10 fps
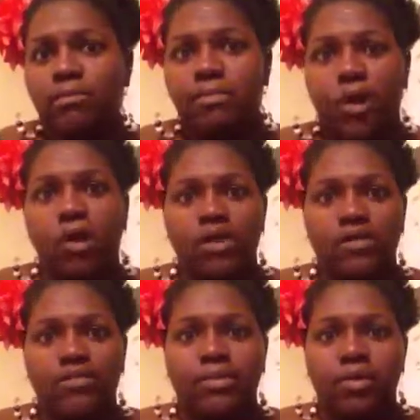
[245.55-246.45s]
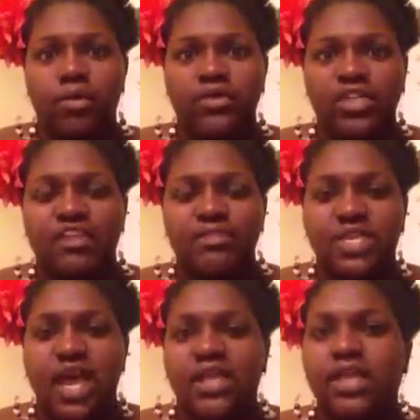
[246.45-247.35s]
ball of the Berocco Socks
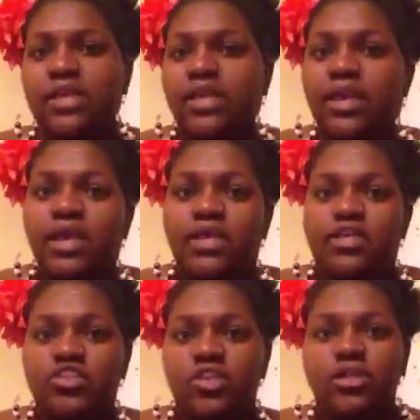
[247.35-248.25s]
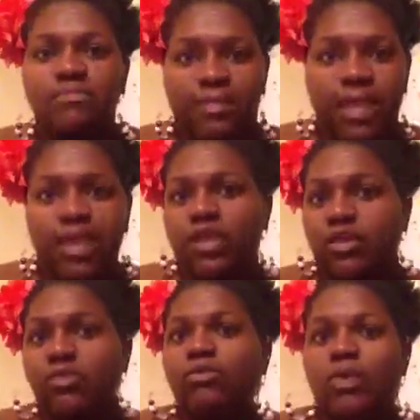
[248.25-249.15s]
Metallic should make
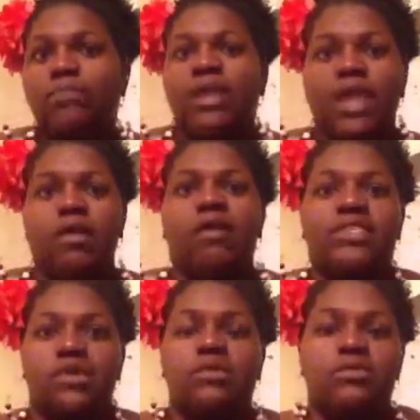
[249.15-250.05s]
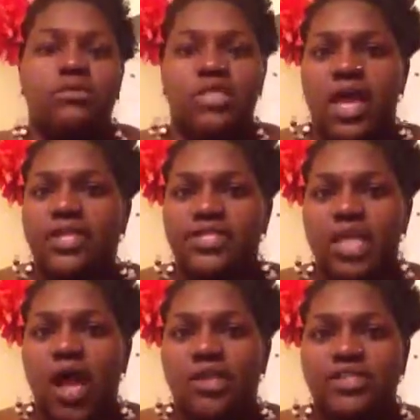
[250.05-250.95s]
you one pair of adult-sized
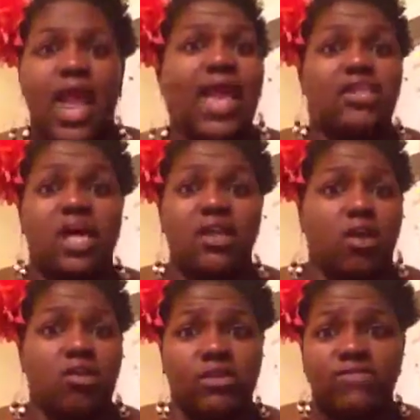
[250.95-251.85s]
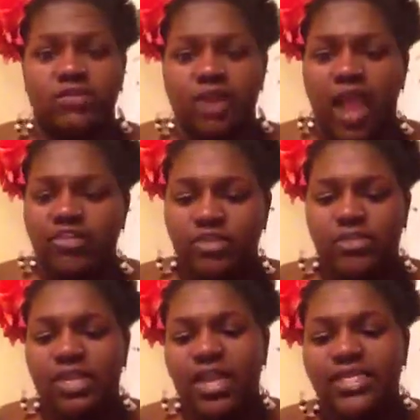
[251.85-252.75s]
socks. And I had a lot of yarn left over, actually,
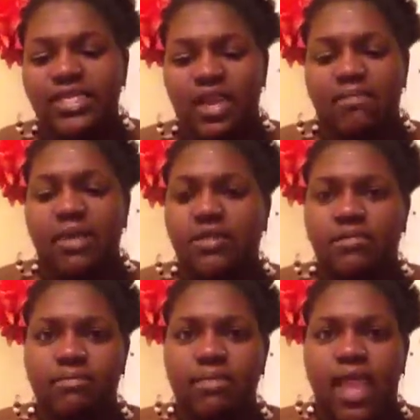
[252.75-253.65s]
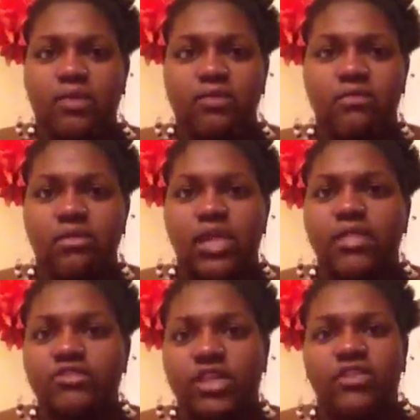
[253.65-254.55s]
but like I said, I made them ankle
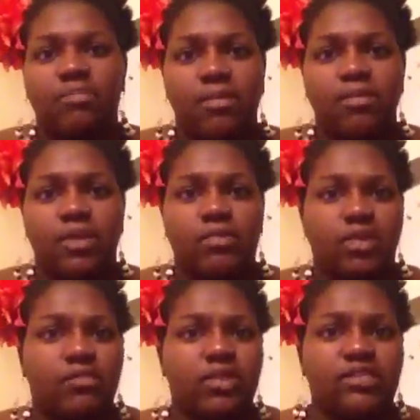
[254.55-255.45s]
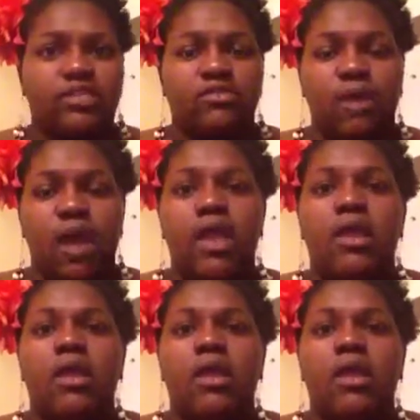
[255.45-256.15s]
length, so that's probably one of the reasons why.